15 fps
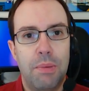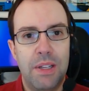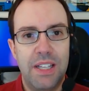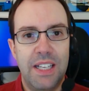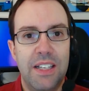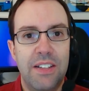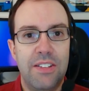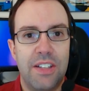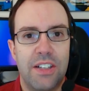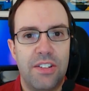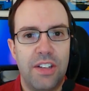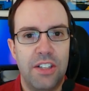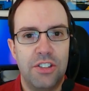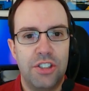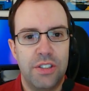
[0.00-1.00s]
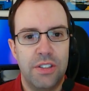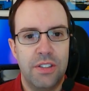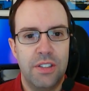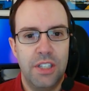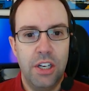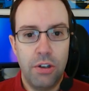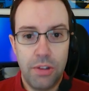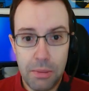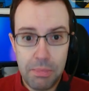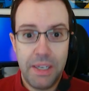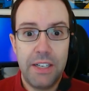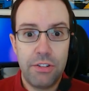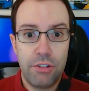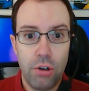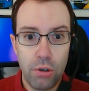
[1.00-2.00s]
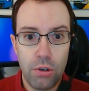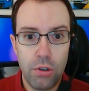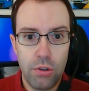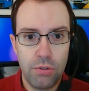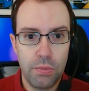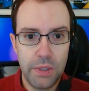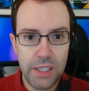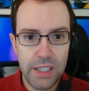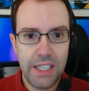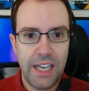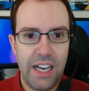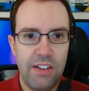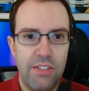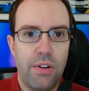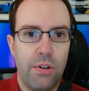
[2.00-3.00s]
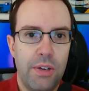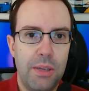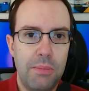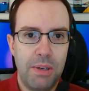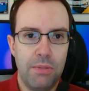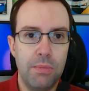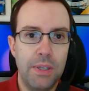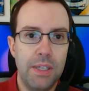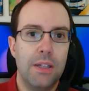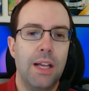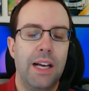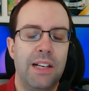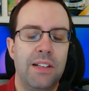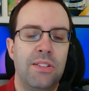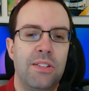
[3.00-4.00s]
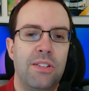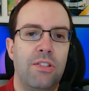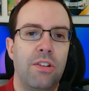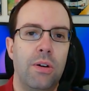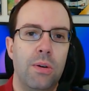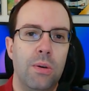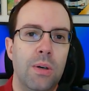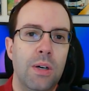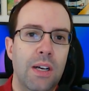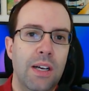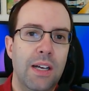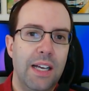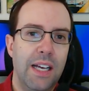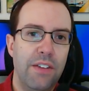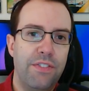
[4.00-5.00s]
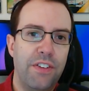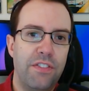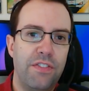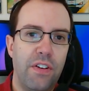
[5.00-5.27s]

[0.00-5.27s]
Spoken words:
but the East Extension, the biggest hurdles really have already been realized. So if it